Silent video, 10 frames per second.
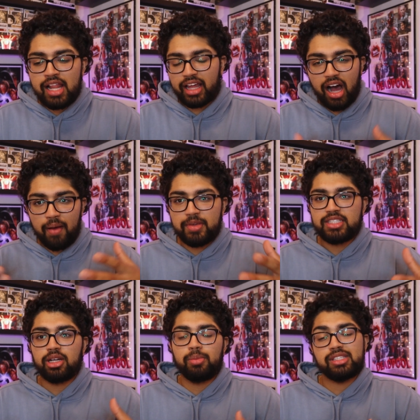Like,
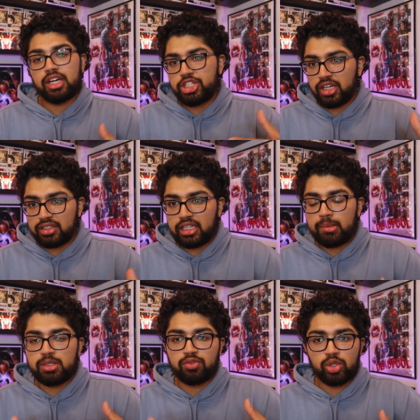obviously, it'll be touching on
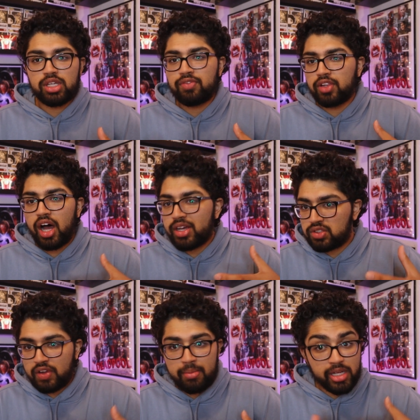themes of grief, loss,
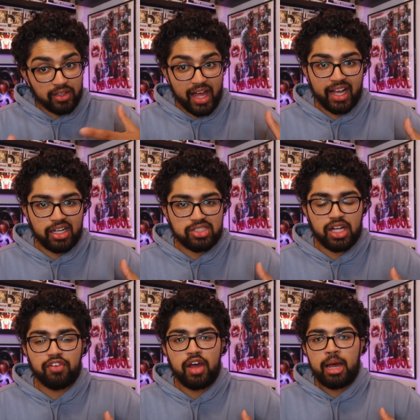family, all that kind of
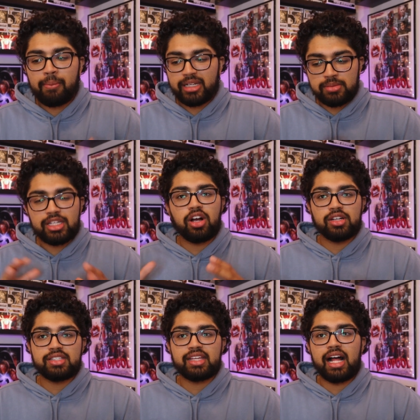stuff, but it seems like
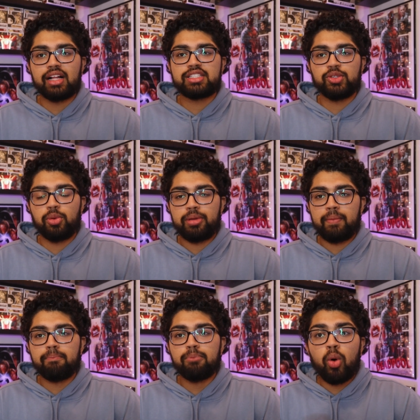Guardians of the Galaxy will be
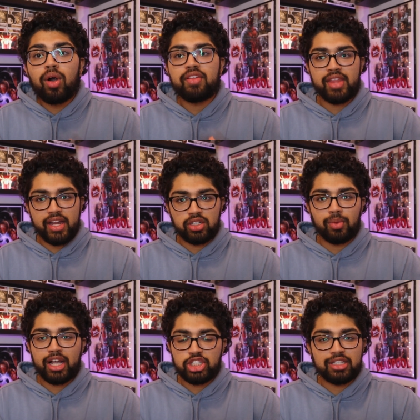more in that
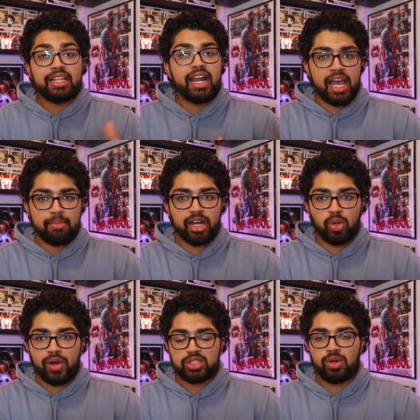direction than Ant-Man
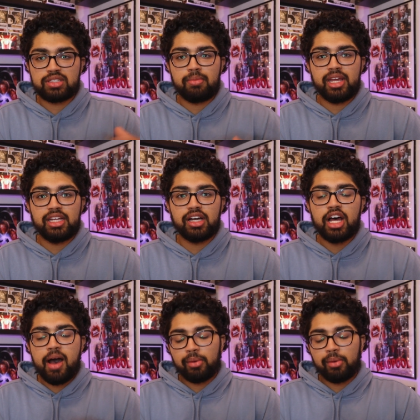and the Lost Quantumania,